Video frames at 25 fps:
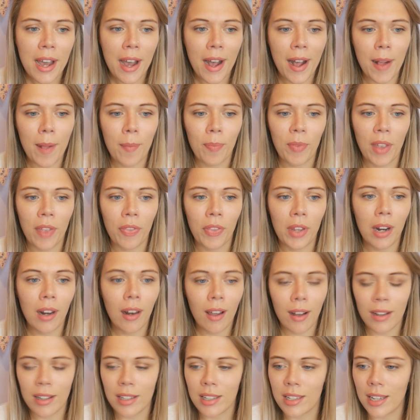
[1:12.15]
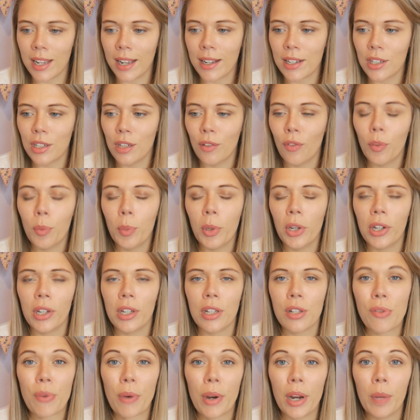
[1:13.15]
And the last section of the book
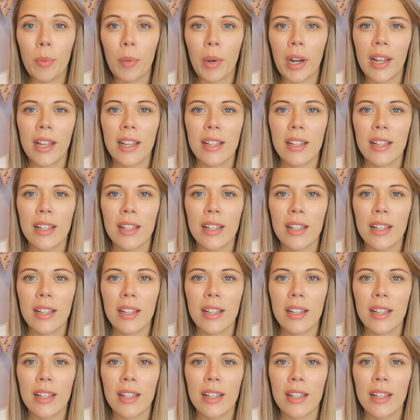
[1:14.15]
is written by